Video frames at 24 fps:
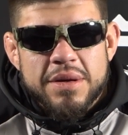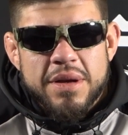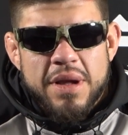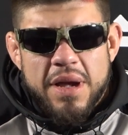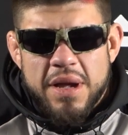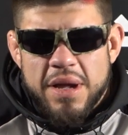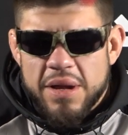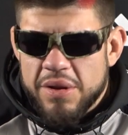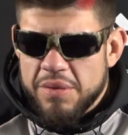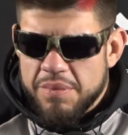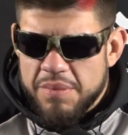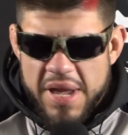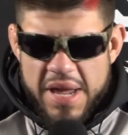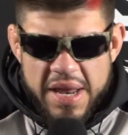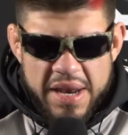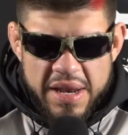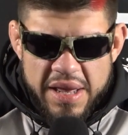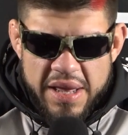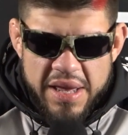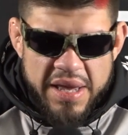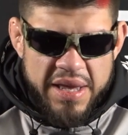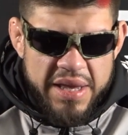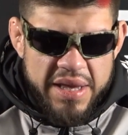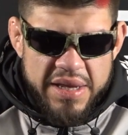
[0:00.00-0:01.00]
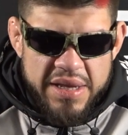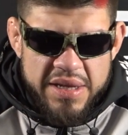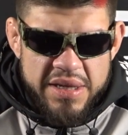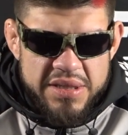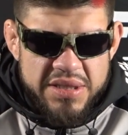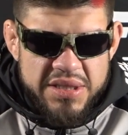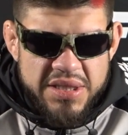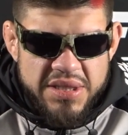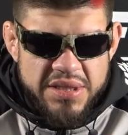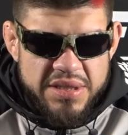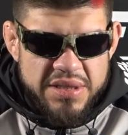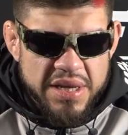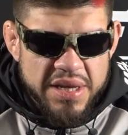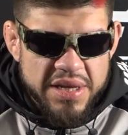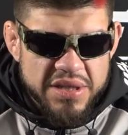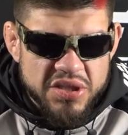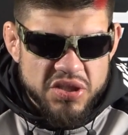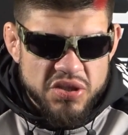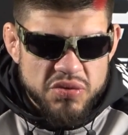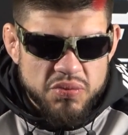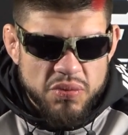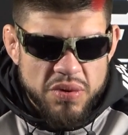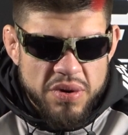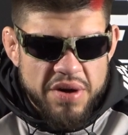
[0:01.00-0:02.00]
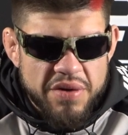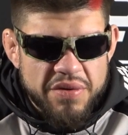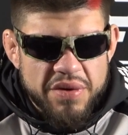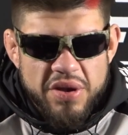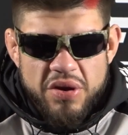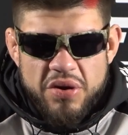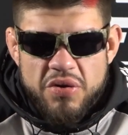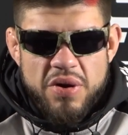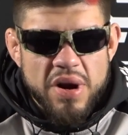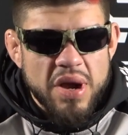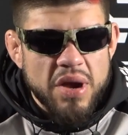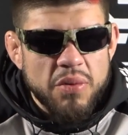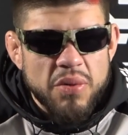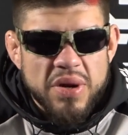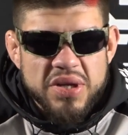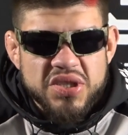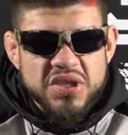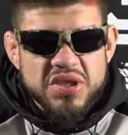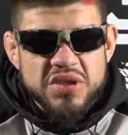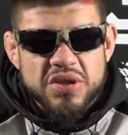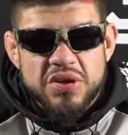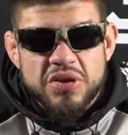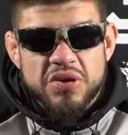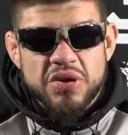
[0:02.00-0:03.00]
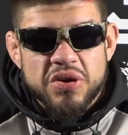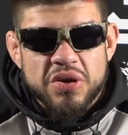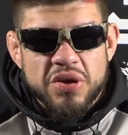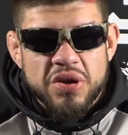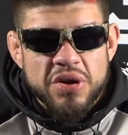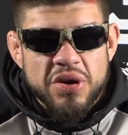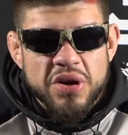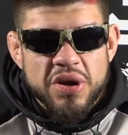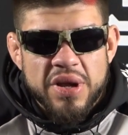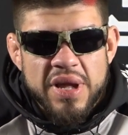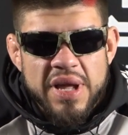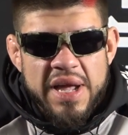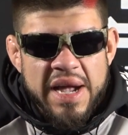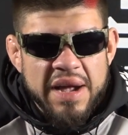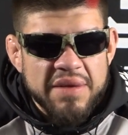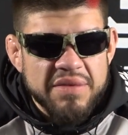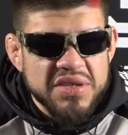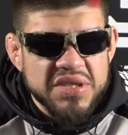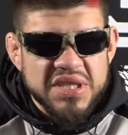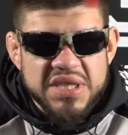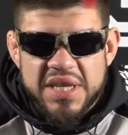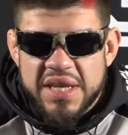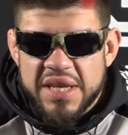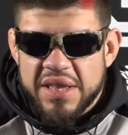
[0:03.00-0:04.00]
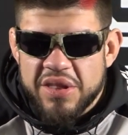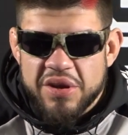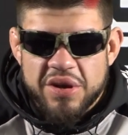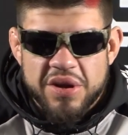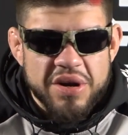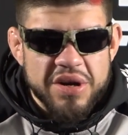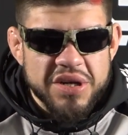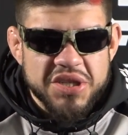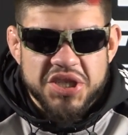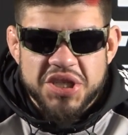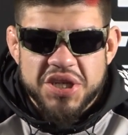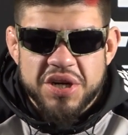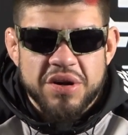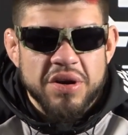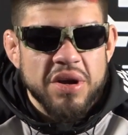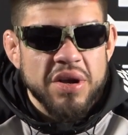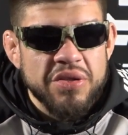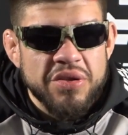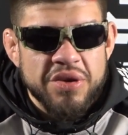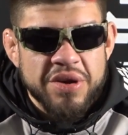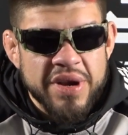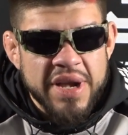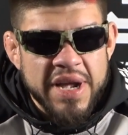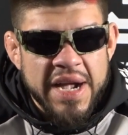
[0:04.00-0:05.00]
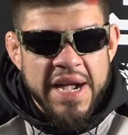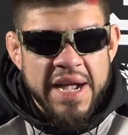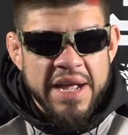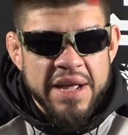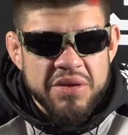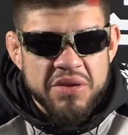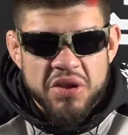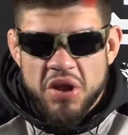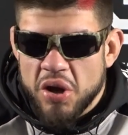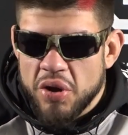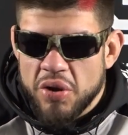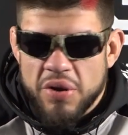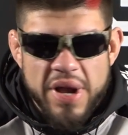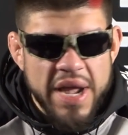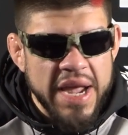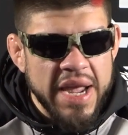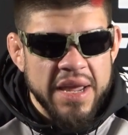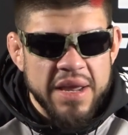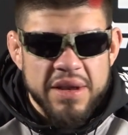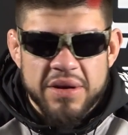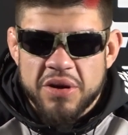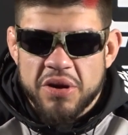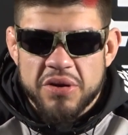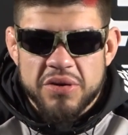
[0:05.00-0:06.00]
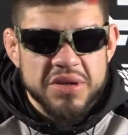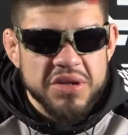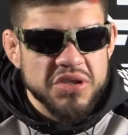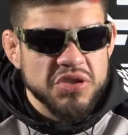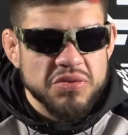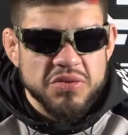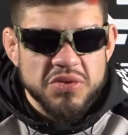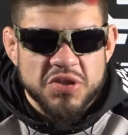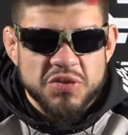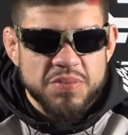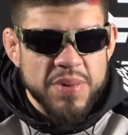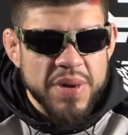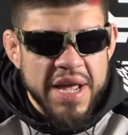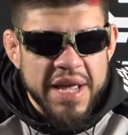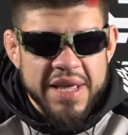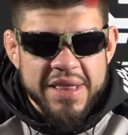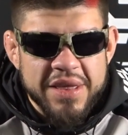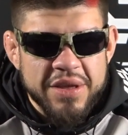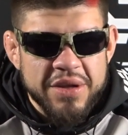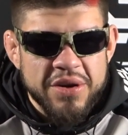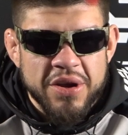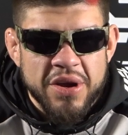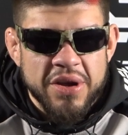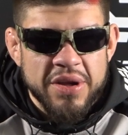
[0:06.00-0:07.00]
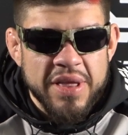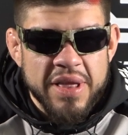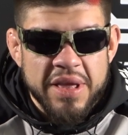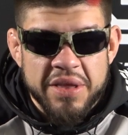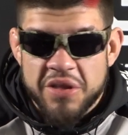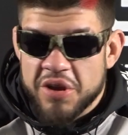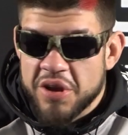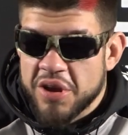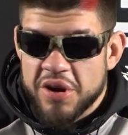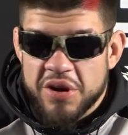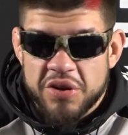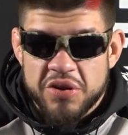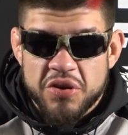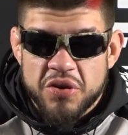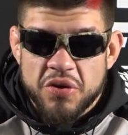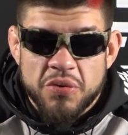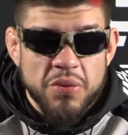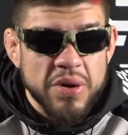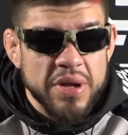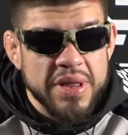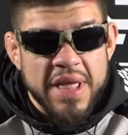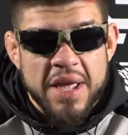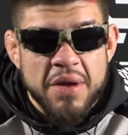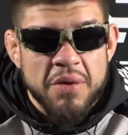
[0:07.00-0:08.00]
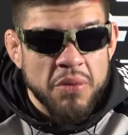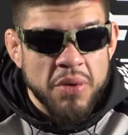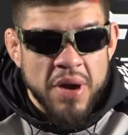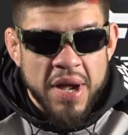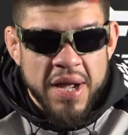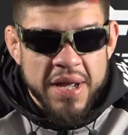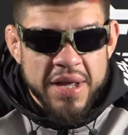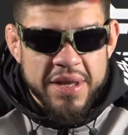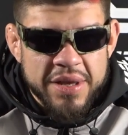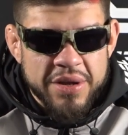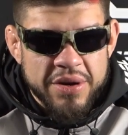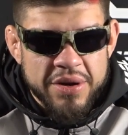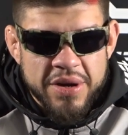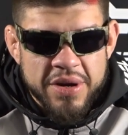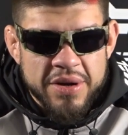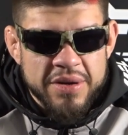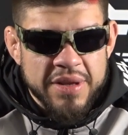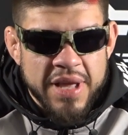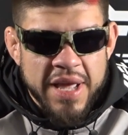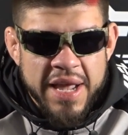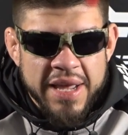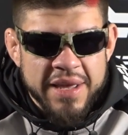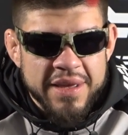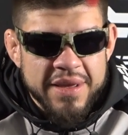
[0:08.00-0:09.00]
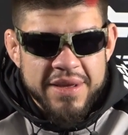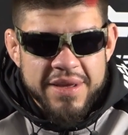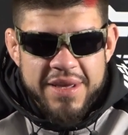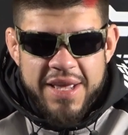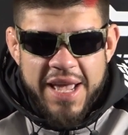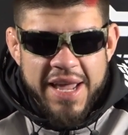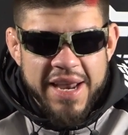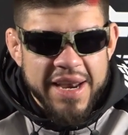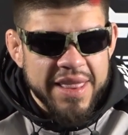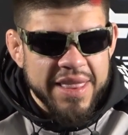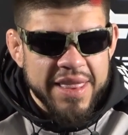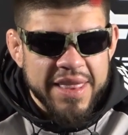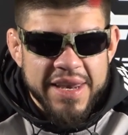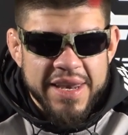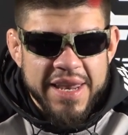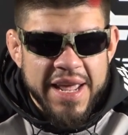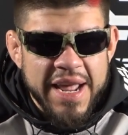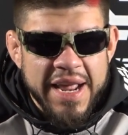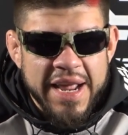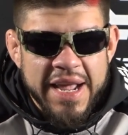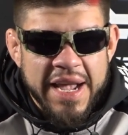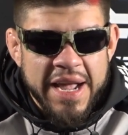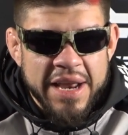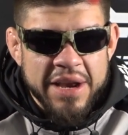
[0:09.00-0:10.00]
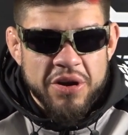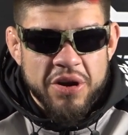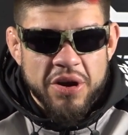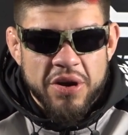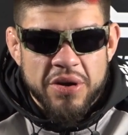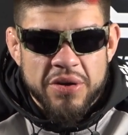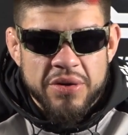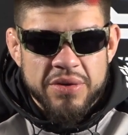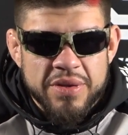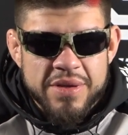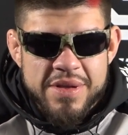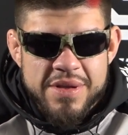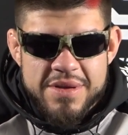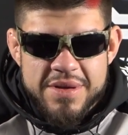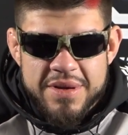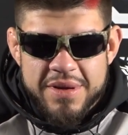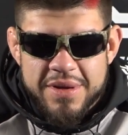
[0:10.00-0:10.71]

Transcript: Man, it's whatever the crowd wants to do, you know. Obviously, they're going to cheer on their guy. No hate, no disrespect, you know. They're going to do what they want, you know. Like, end of the day, I know,